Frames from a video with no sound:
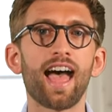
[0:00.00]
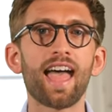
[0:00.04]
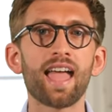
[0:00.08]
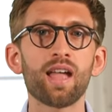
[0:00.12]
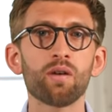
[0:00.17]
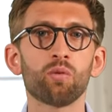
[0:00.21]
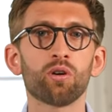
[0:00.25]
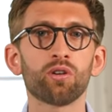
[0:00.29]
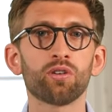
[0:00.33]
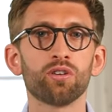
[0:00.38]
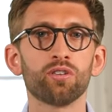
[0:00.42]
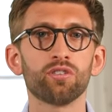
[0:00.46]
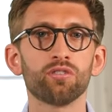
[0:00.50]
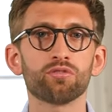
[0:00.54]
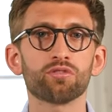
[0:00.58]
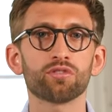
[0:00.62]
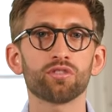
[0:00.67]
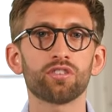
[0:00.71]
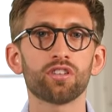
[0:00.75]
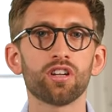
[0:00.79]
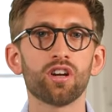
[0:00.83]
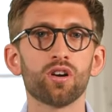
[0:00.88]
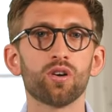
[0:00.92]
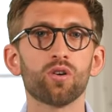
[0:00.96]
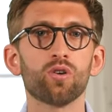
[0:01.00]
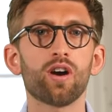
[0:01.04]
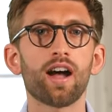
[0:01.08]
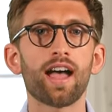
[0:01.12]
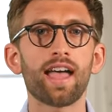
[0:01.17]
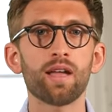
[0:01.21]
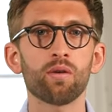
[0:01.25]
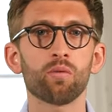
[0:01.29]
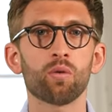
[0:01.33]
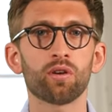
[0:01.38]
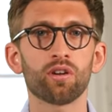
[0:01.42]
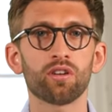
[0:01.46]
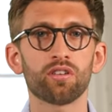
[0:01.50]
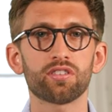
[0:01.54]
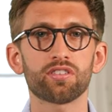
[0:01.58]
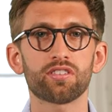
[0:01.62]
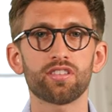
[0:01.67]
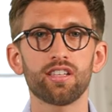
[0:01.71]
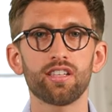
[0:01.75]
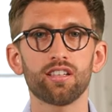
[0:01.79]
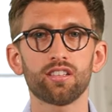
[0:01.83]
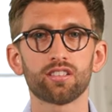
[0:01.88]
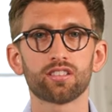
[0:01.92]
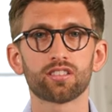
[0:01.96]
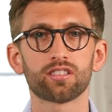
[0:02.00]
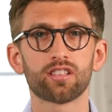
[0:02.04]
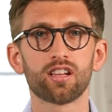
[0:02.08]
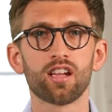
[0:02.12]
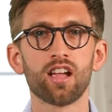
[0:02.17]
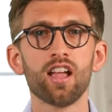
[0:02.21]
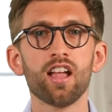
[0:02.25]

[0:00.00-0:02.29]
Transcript: A one hundred or A one oh six,